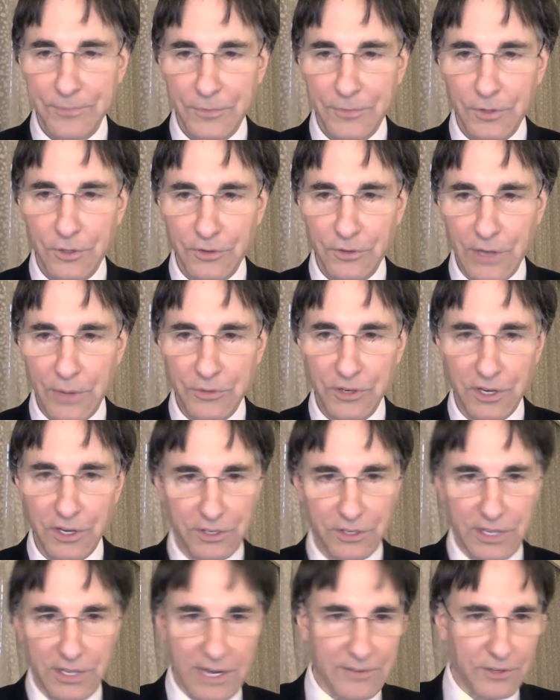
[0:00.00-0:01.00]
because I was in
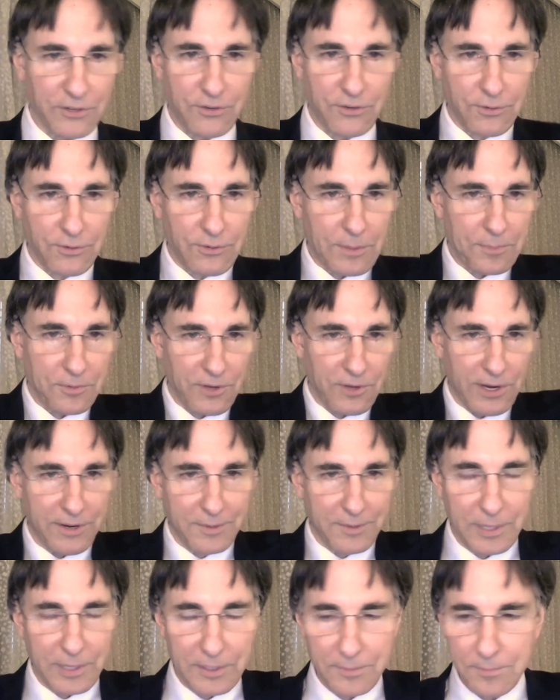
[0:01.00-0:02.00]
a kind of a strip
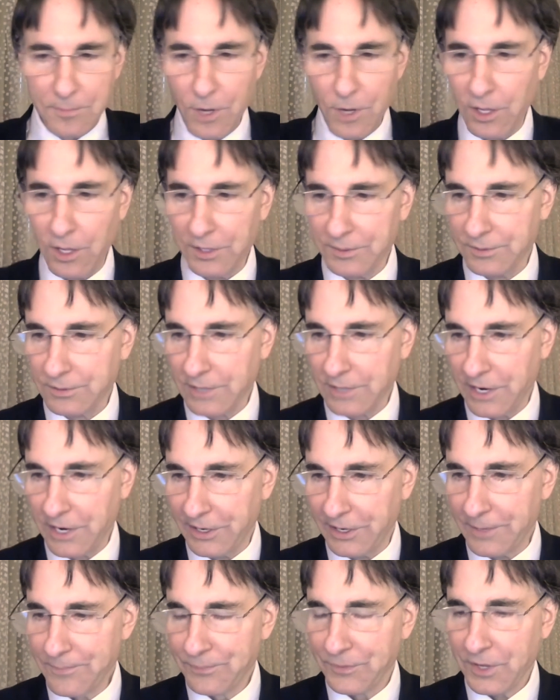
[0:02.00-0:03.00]
center, a big mall
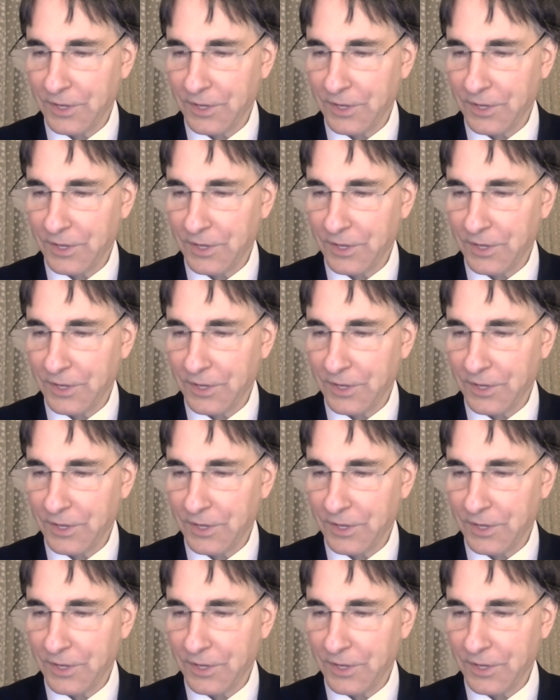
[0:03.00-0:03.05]
area.